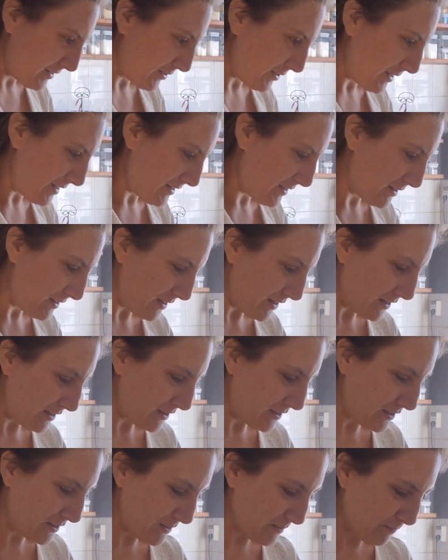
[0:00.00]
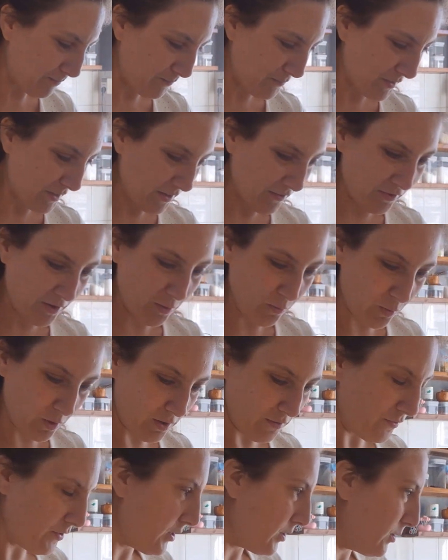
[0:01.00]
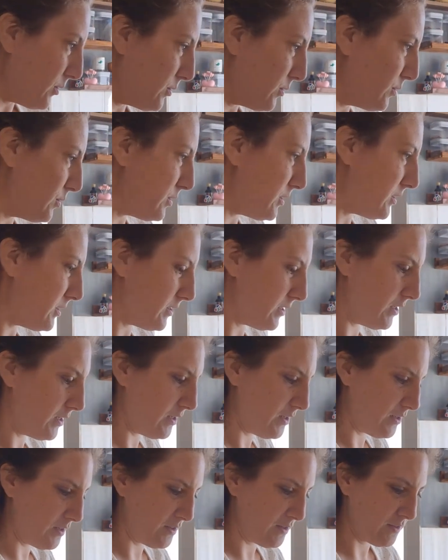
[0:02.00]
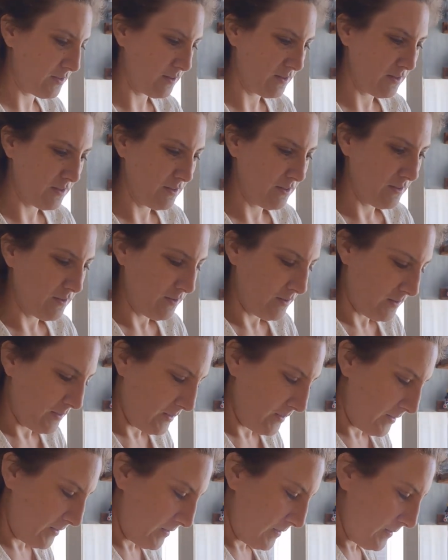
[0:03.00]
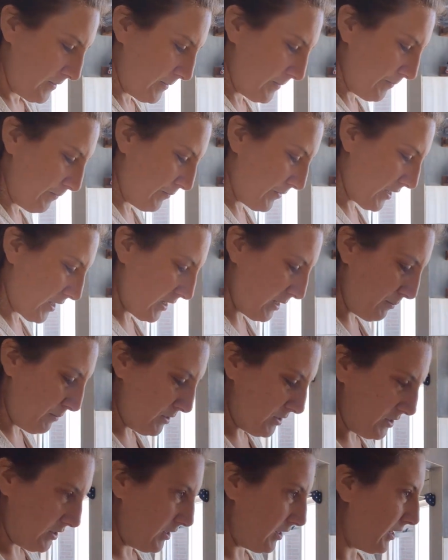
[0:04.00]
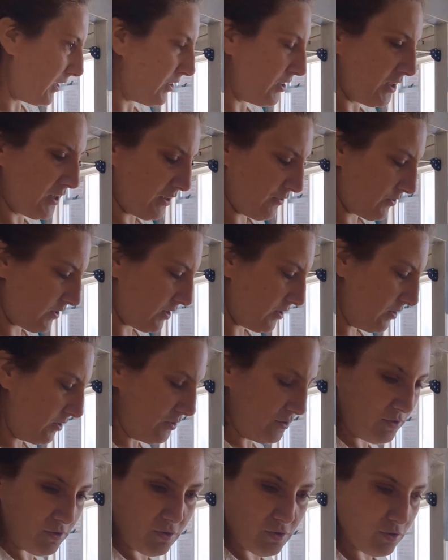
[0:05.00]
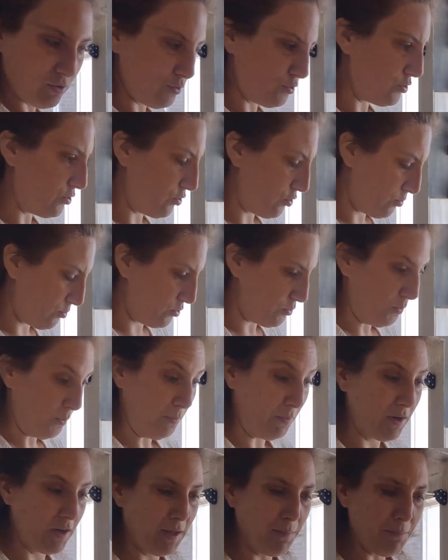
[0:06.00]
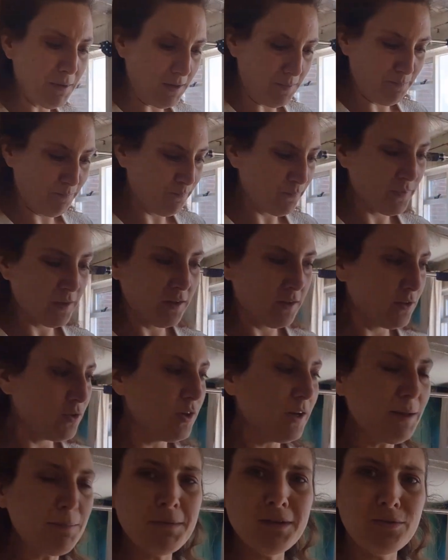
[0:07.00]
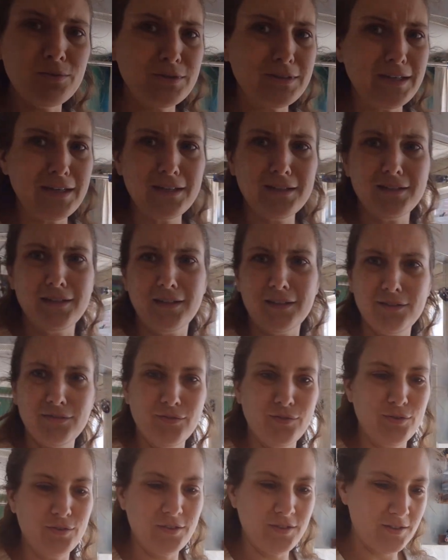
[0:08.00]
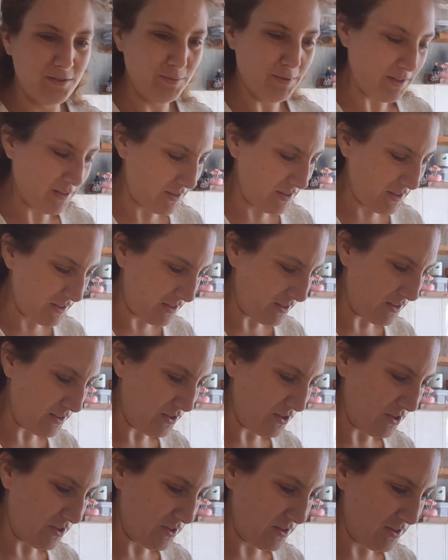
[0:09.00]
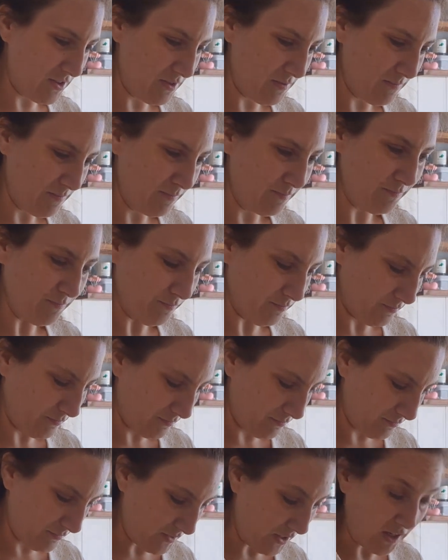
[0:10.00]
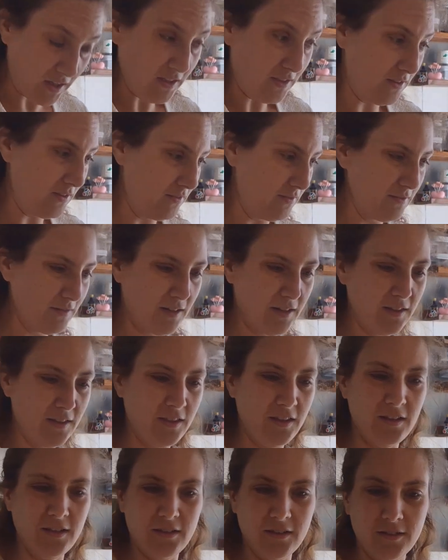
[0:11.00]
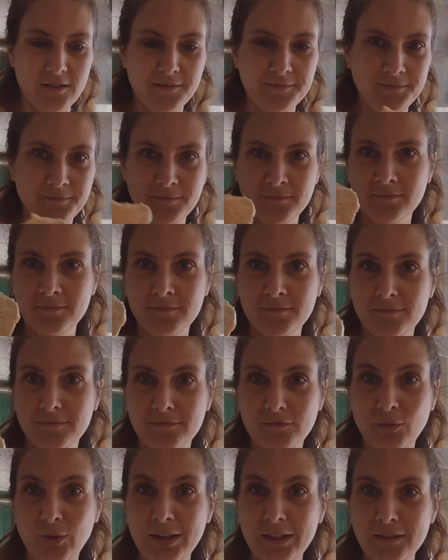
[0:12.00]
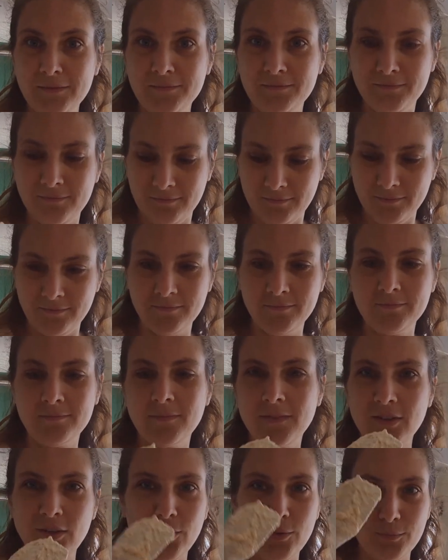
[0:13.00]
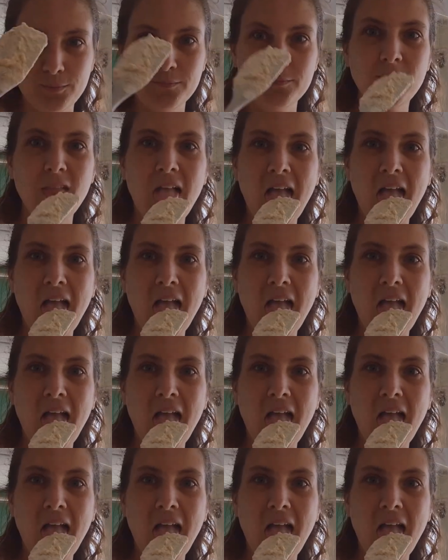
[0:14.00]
I've got one of those, and then let me see. I think I've got to use a normal one, but let me do a taste test first, because this is just done, I think, right? So